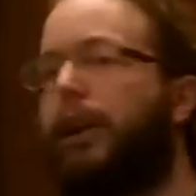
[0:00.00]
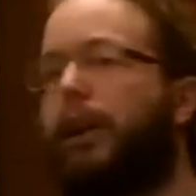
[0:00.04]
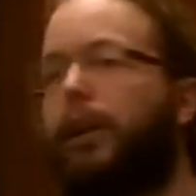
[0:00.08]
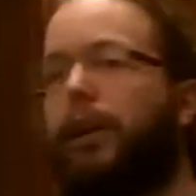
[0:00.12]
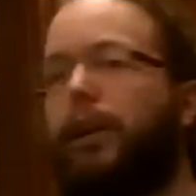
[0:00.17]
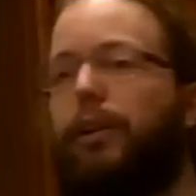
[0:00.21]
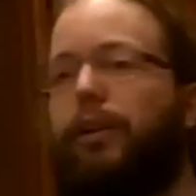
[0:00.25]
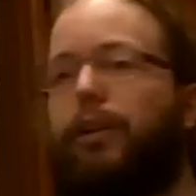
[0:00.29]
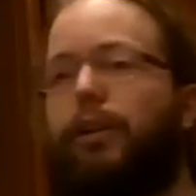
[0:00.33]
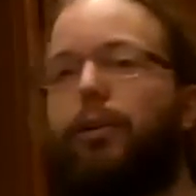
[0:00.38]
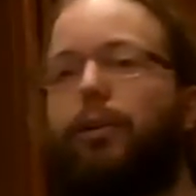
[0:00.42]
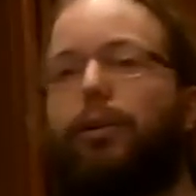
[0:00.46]
uh,
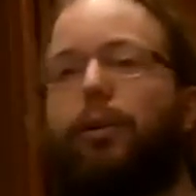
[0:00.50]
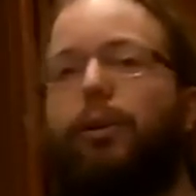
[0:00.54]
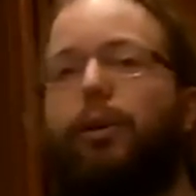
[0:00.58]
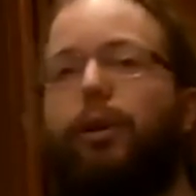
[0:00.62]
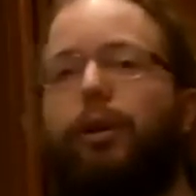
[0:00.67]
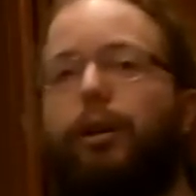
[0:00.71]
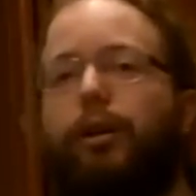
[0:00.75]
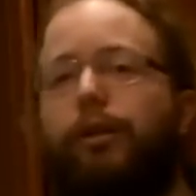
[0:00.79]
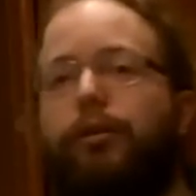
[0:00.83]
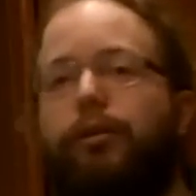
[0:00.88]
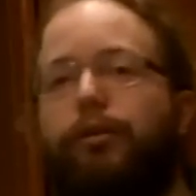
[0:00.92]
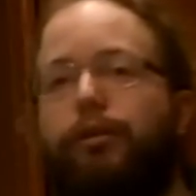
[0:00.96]
the
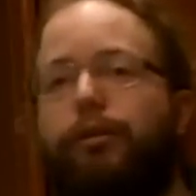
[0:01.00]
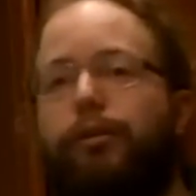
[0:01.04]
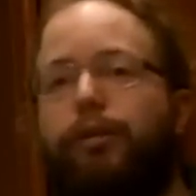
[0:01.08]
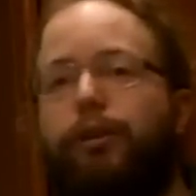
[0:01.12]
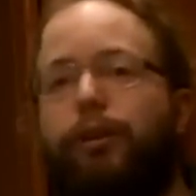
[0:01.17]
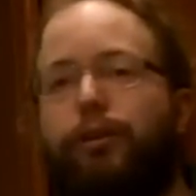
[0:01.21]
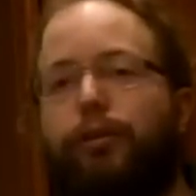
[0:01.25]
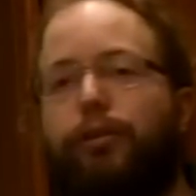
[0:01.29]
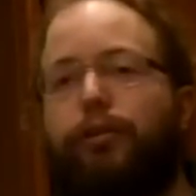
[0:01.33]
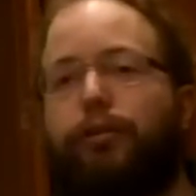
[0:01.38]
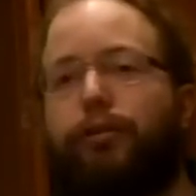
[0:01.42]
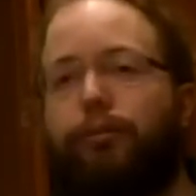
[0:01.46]
core of,
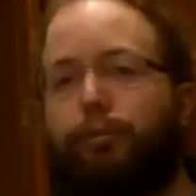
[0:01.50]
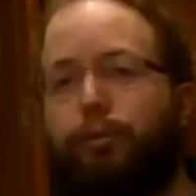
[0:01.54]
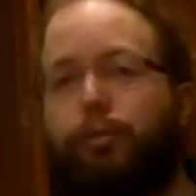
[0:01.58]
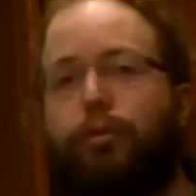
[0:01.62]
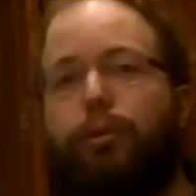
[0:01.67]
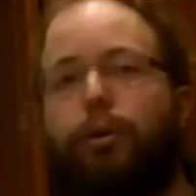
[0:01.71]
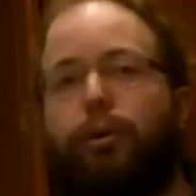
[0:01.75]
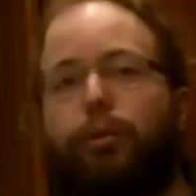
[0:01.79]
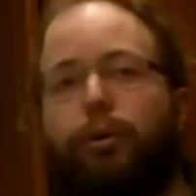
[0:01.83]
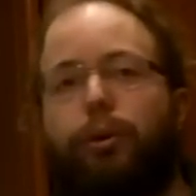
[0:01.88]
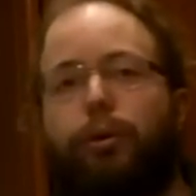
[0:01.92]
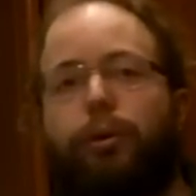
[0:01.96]
of
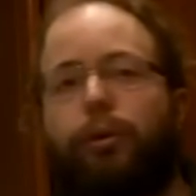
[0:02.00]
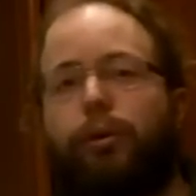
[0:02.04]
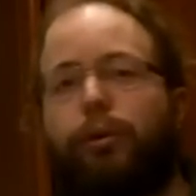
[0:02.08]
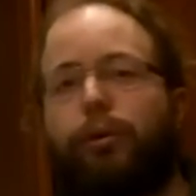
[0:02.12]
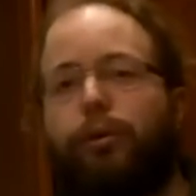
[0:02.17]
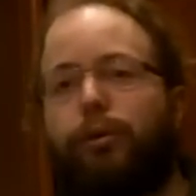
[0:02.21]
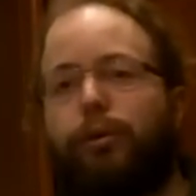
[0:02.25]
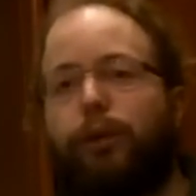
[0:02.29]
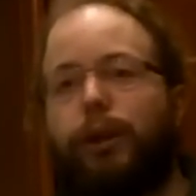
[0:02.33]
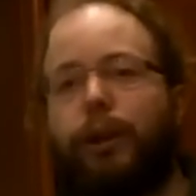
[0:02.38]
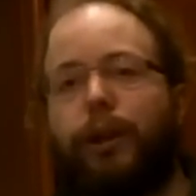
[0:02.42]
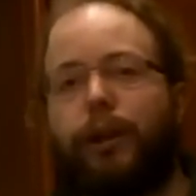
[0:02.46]
what we're all
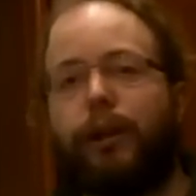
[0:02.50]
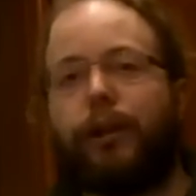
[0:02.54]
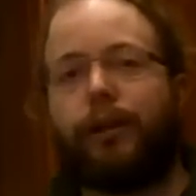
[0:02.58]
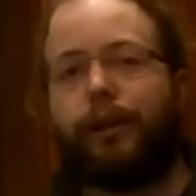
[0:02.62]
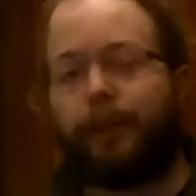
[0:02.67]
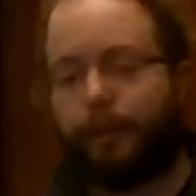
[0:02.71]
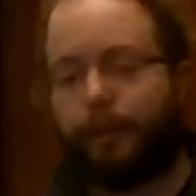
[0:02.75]
doing.